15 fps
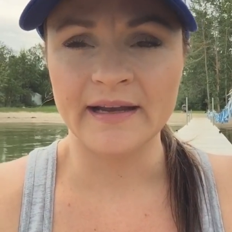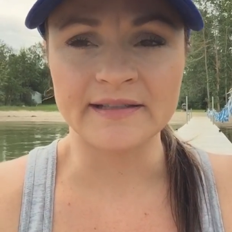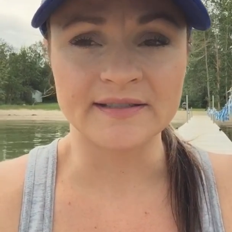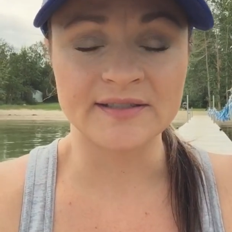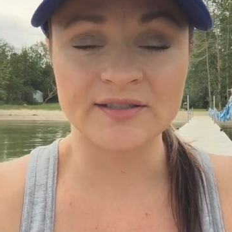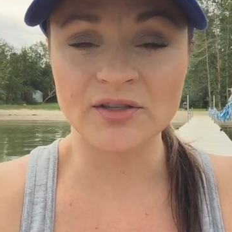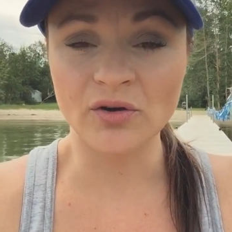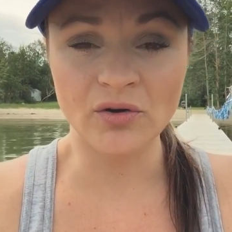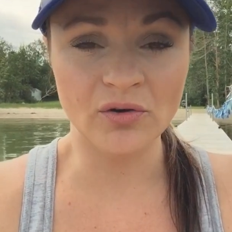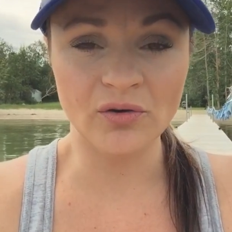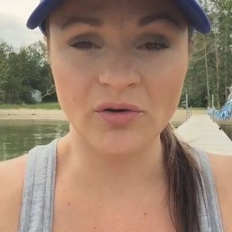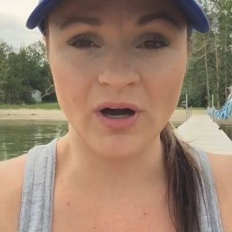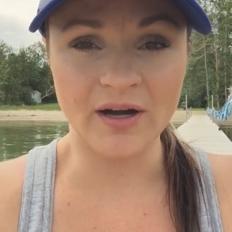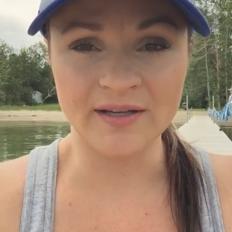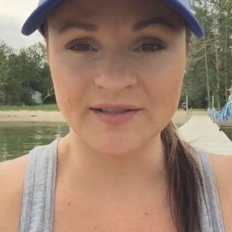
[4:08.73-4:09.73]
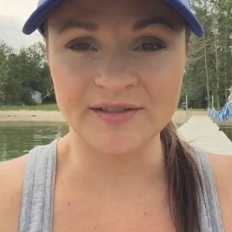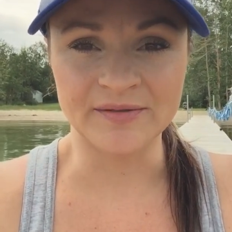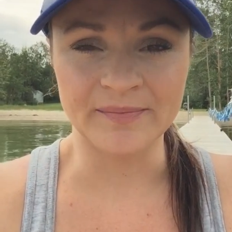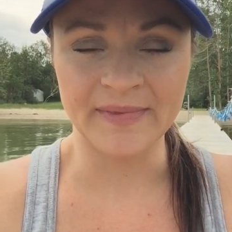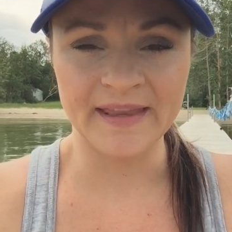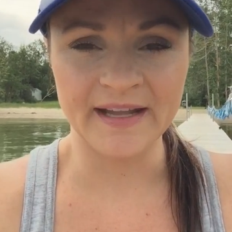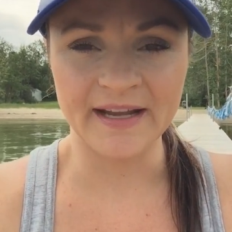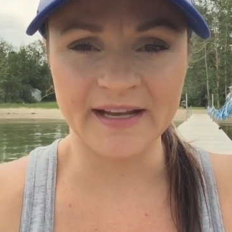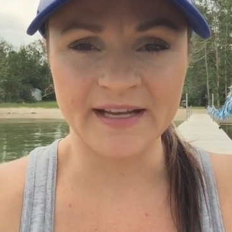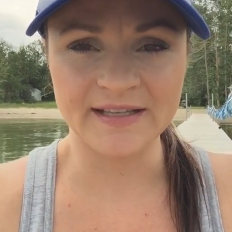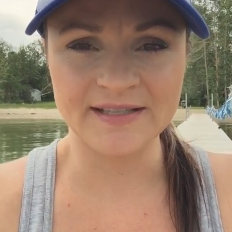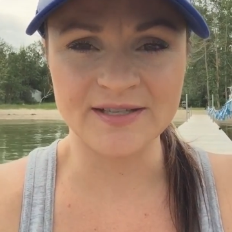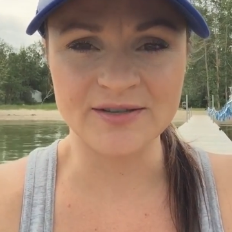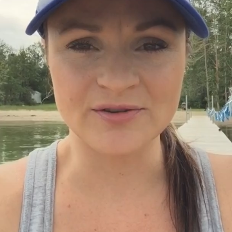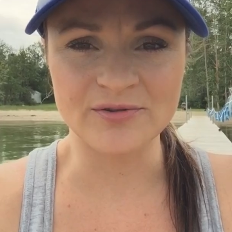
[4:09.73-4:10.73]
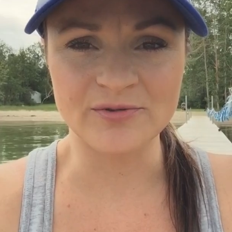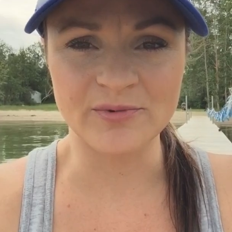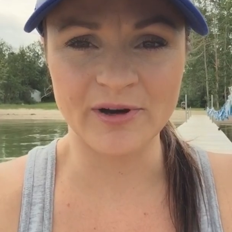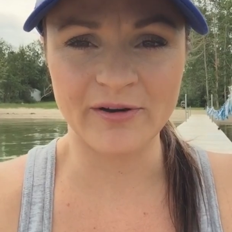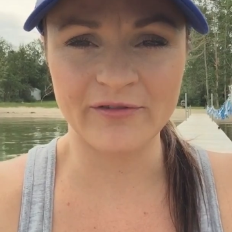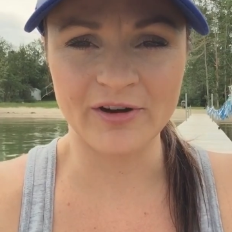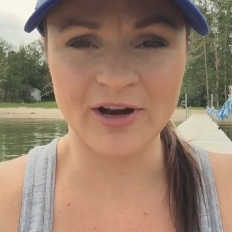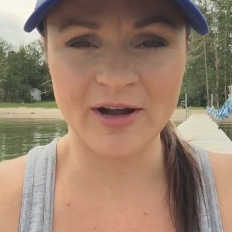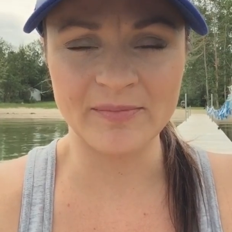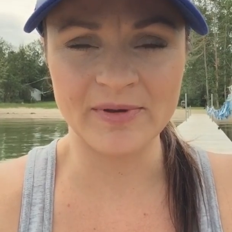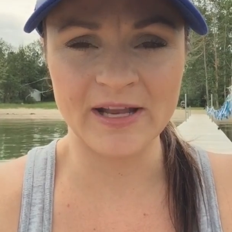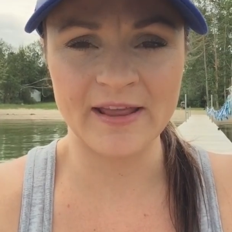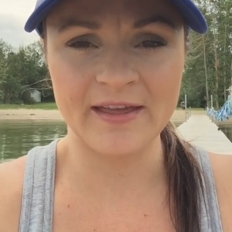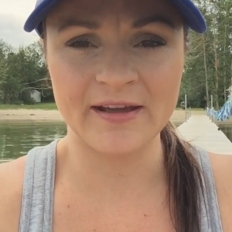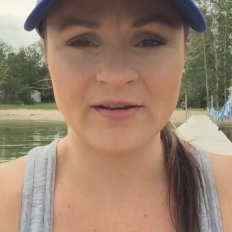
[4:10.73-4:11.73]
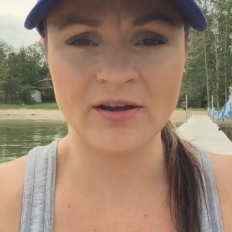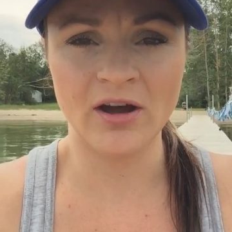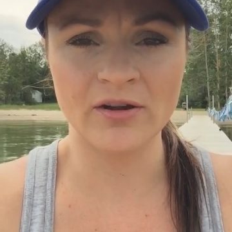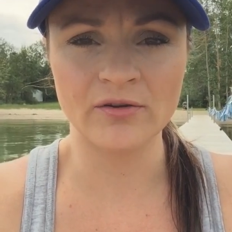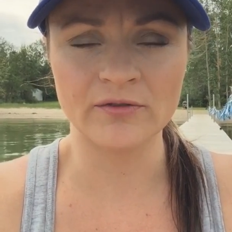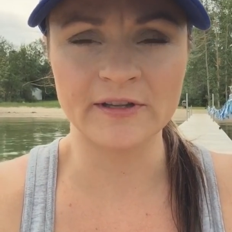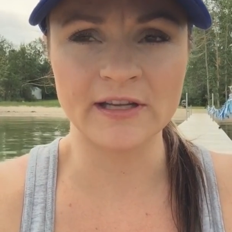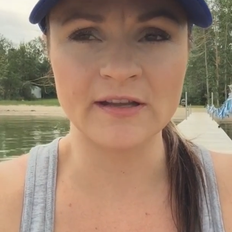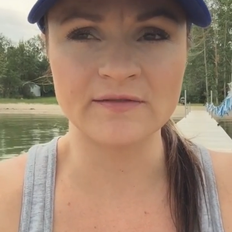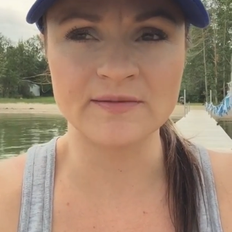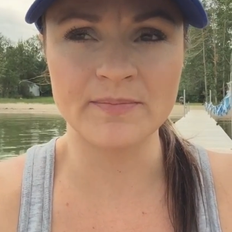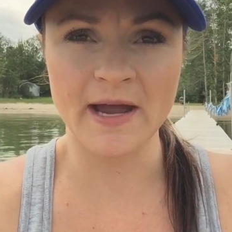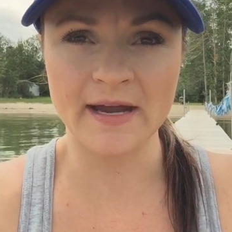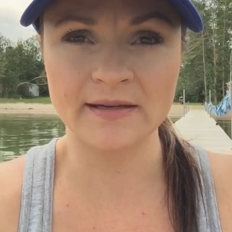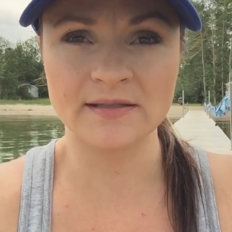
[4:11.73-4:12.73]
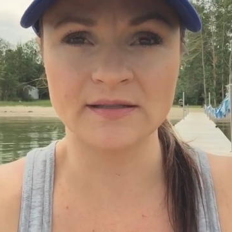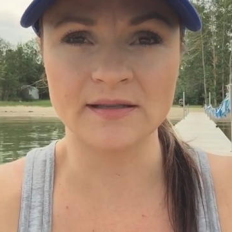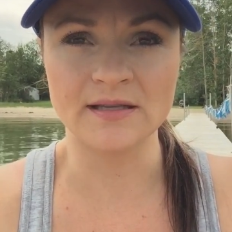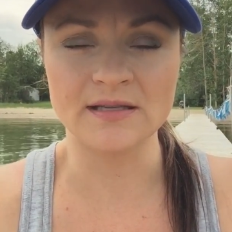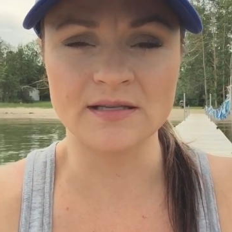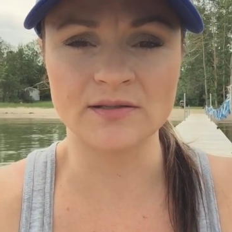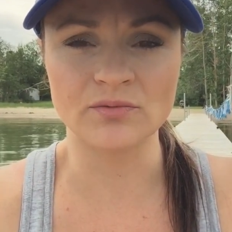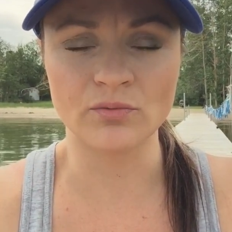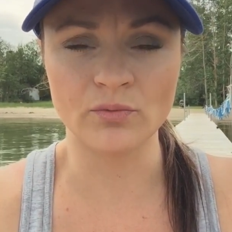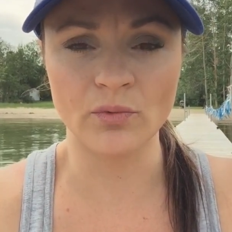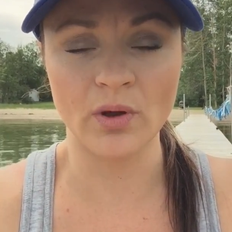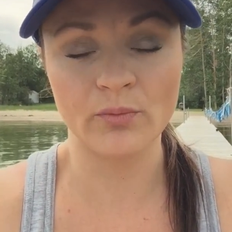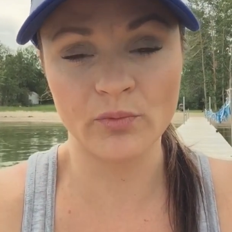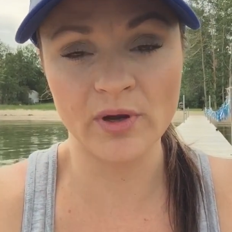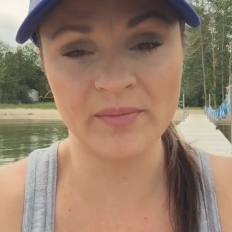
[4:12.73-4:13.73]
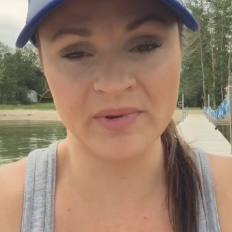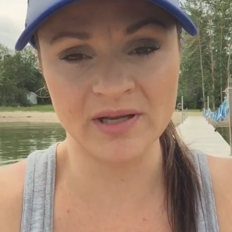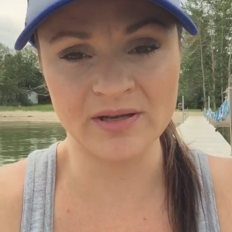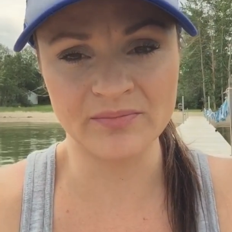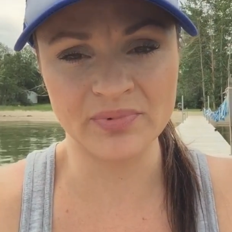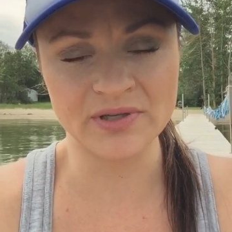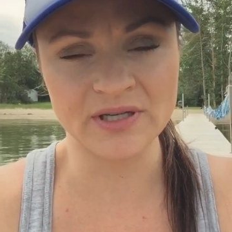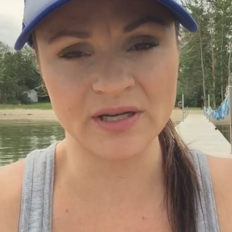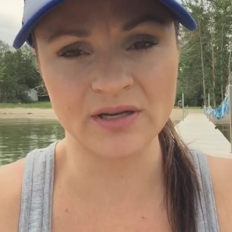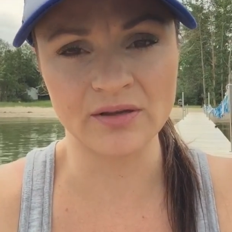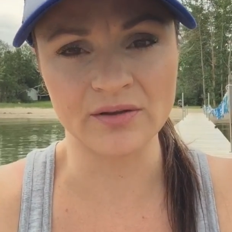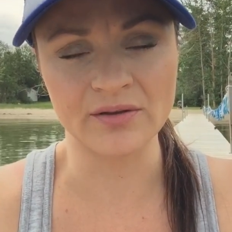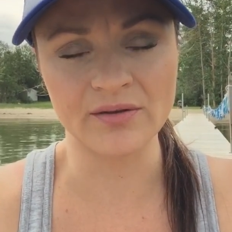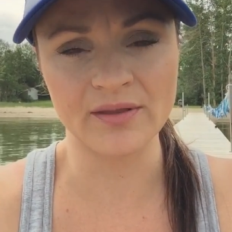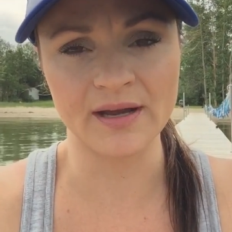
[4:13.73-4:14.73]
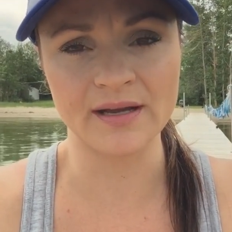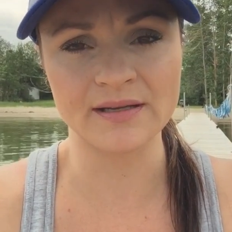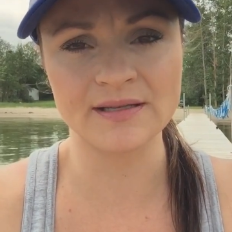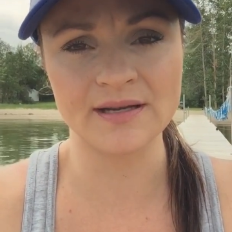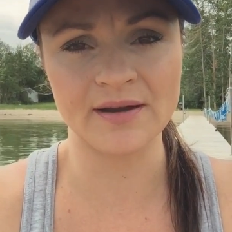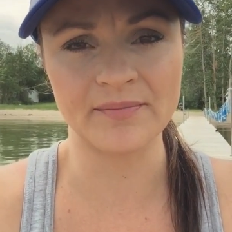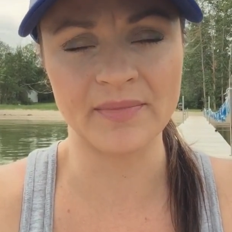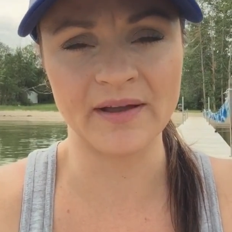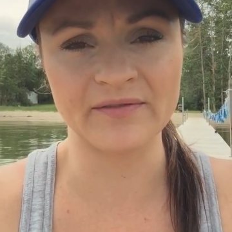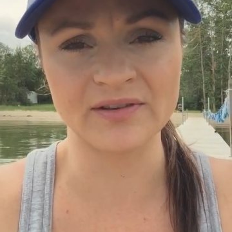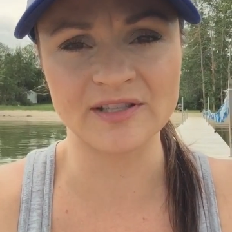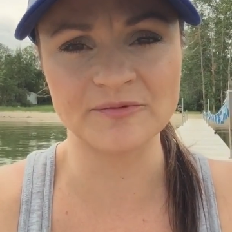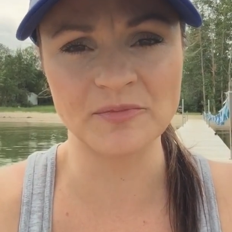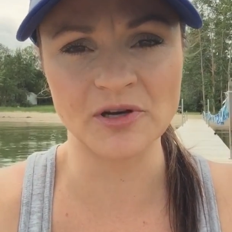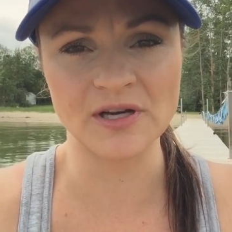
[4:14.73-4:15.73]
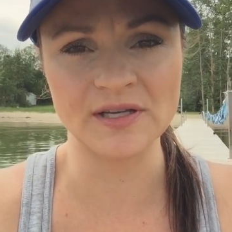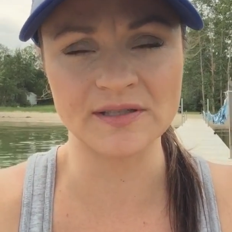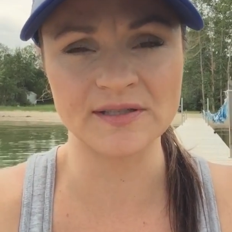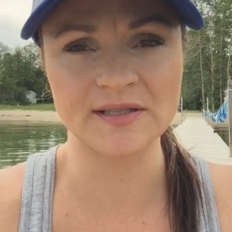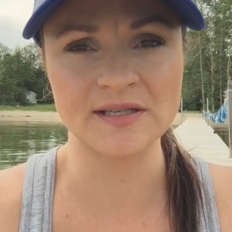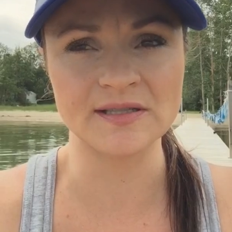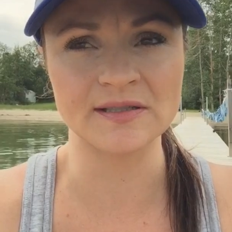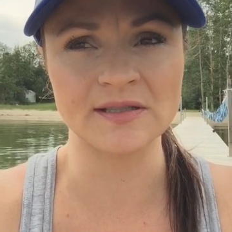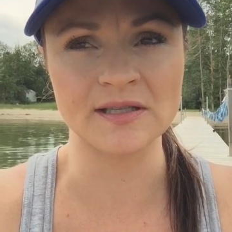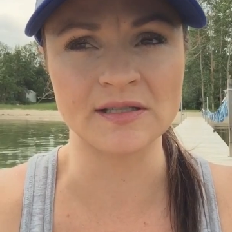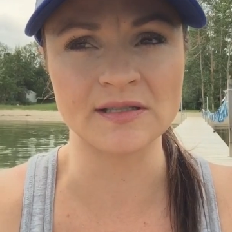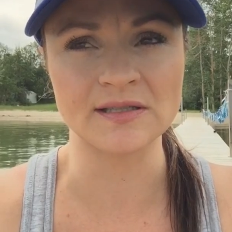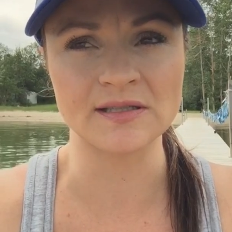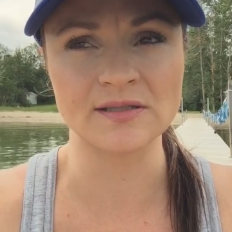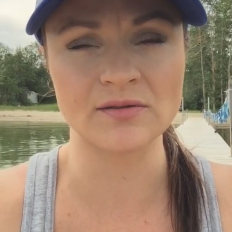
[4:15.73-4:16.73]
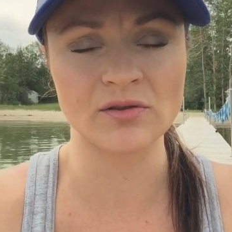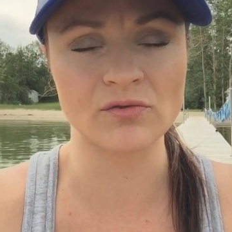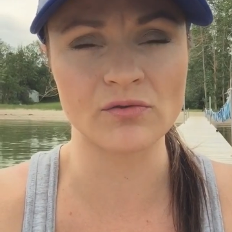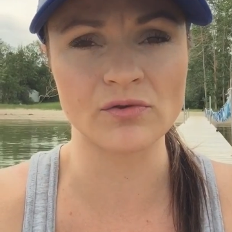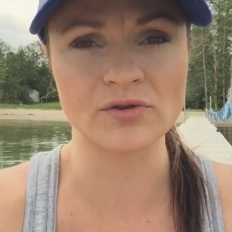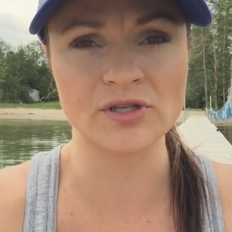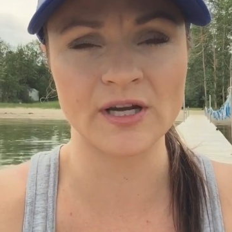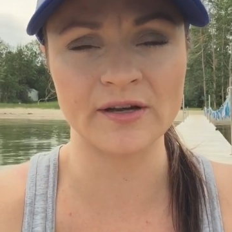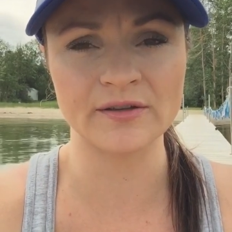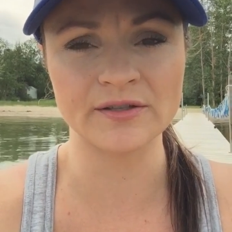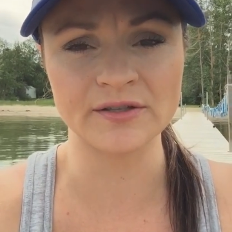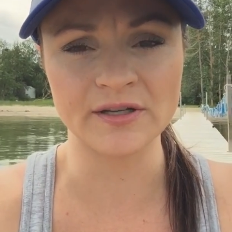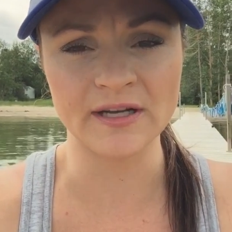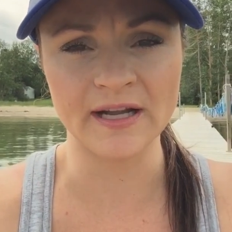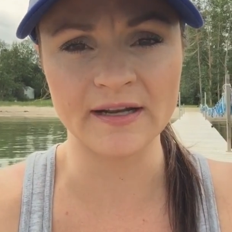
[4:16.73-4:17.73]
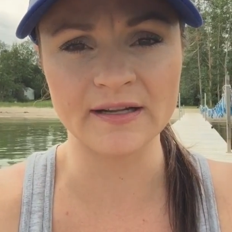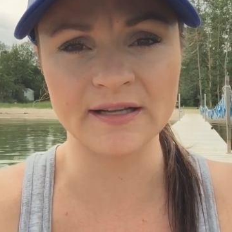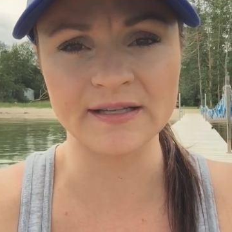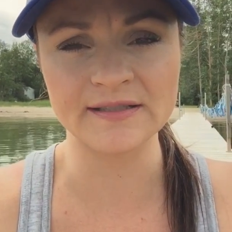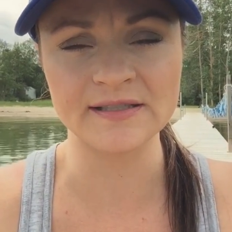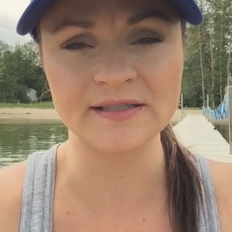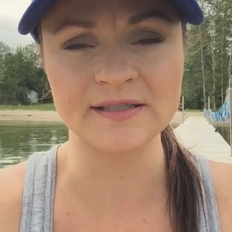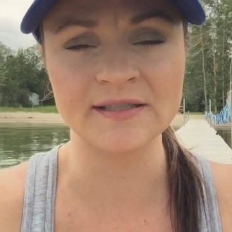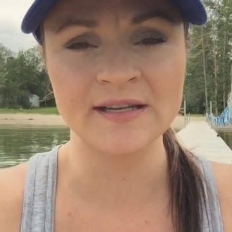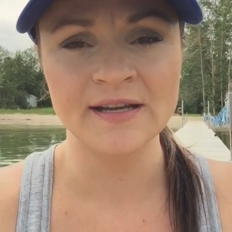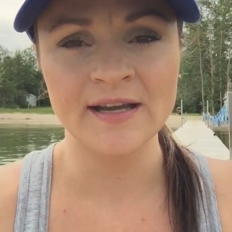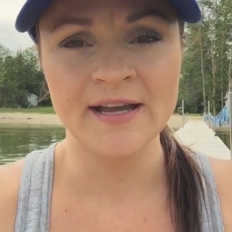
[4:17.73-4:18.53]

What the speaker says: It's so awesome that I get to work for a company that not only gives back to these women in particular that have experienced these things through their childhood and adolescence,